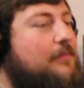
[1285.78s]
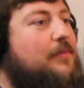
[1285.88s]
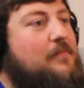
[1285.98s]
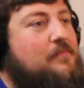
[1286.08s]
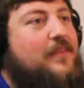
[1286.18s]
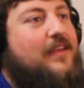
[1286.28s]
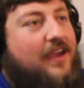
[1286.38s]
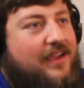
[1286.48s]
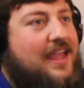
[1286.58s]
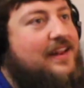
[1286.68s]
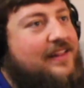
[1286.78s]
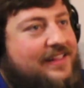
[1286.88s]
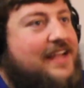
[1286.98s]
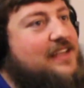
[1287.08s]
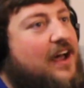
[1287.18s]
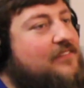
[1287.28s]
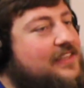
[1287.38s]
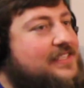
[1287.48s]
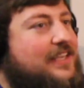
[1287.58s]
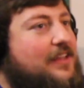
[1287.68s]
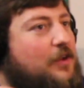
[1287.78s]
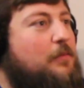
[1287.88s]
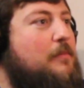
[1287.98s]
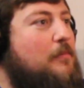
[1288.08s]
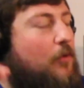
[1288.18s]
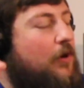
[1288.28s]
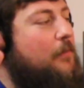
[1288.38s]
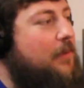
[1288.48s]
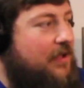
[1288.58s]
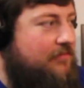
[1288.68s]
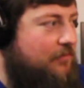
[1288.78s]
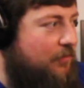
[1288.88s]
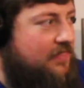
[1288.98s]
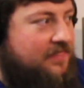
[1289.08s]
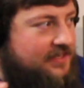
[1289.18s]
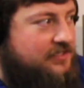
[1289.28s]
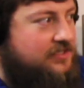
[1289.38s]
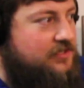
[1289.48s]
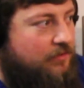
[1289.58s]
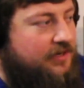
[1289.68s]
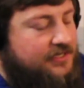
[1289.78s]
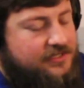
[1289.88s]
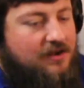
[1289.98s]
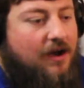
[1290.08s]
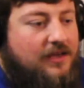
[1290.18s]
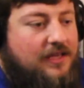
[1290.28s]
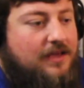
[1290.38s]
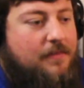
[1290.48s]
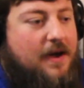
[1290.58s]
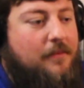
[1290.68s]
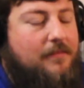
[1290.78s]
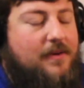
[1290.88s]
But again, that's obviously a little bit more above what this story is talking about.